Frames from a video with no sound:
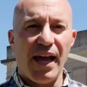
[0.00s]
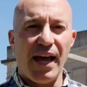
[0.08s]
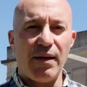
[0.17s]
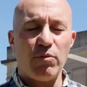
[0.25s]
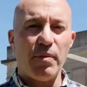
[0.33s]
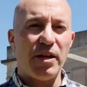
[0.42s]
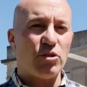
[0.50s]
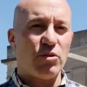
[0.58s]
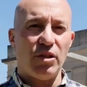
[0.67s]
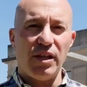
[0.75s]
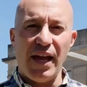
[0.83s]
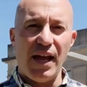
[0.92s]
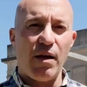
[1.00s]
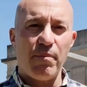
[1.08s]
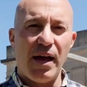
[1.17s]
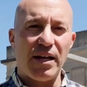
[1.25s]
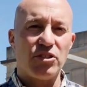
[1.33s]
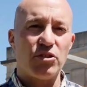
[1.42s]
and we'll make sure the layout
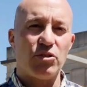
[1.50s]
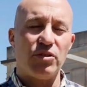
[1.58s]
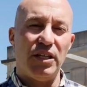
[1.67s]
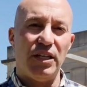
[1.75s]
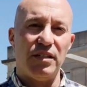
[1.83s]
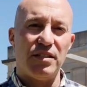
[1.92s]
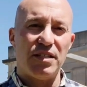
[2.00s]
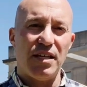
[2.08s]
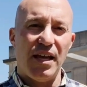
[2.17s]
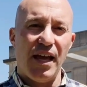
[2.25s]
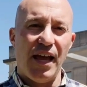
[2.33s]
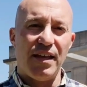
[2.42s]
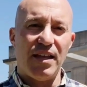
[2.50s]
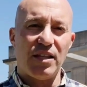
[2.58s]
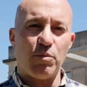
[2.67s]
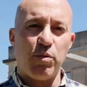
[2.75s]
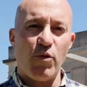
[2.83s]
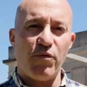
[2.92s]
matches your needs and
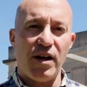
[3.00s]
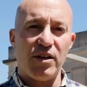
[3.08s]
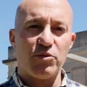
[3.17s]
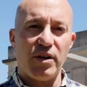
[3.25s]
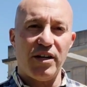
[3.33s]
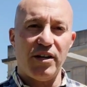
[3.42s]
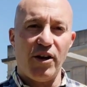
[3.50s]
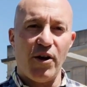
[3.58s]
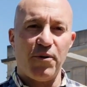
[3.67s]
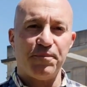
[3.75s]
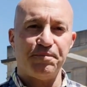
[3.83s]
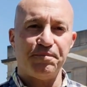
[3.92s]
that the profile is ready to go.